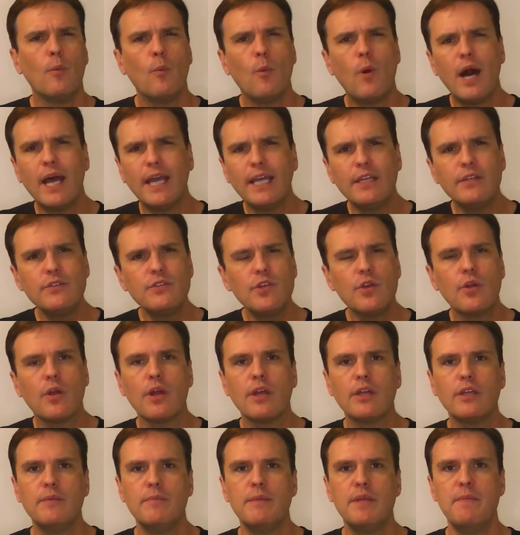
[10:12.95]
Why does your
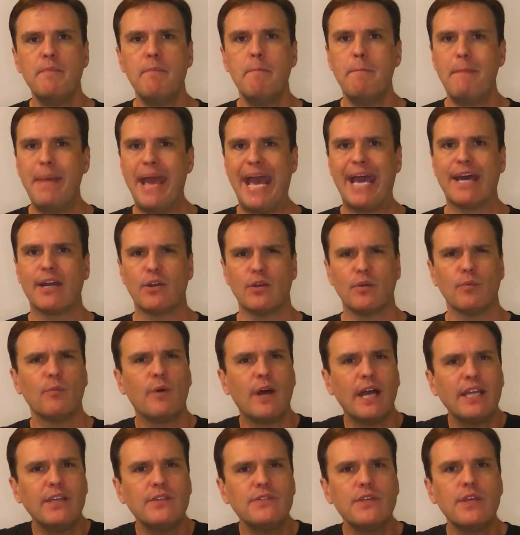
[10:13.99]
argument matter?
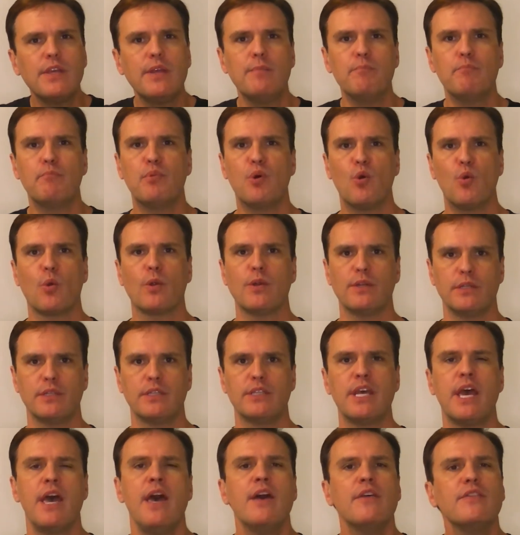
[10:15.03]
Why is it
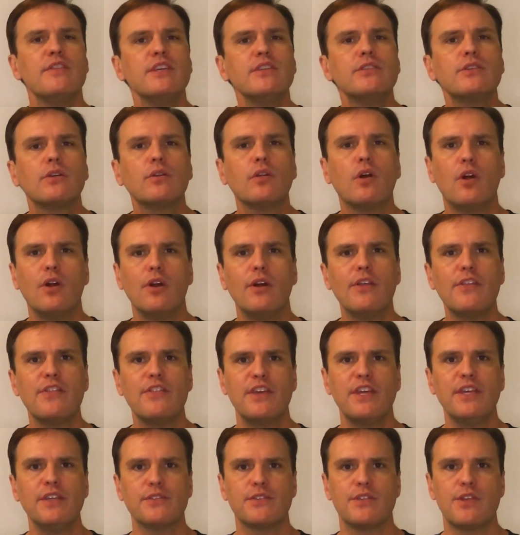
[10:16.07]
important? These are all
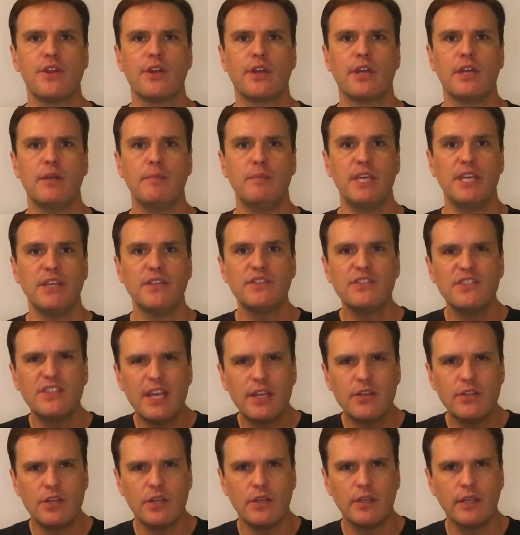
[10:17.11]
things that are going to be
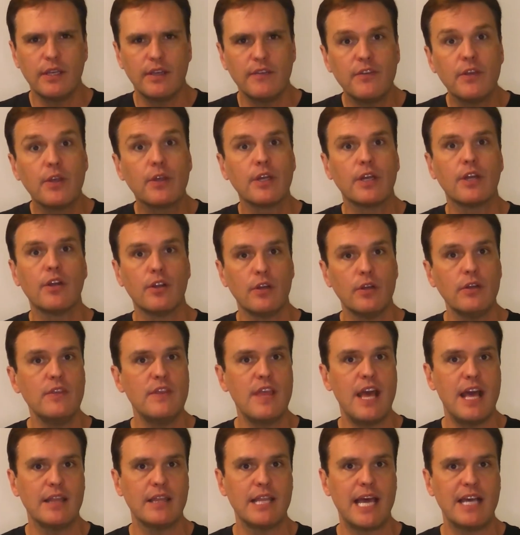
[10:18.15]
essential if you're going to
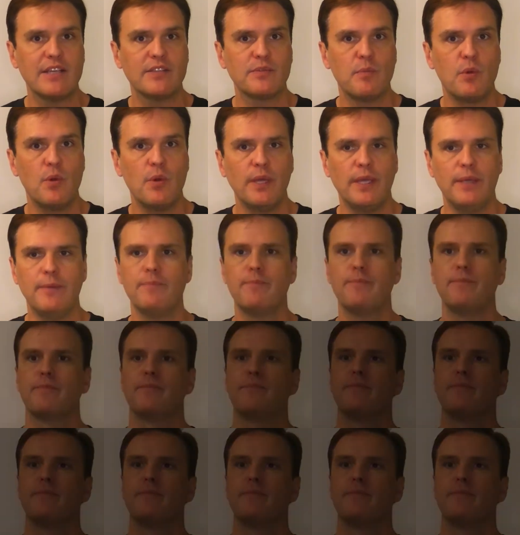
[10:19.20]
earn that last point.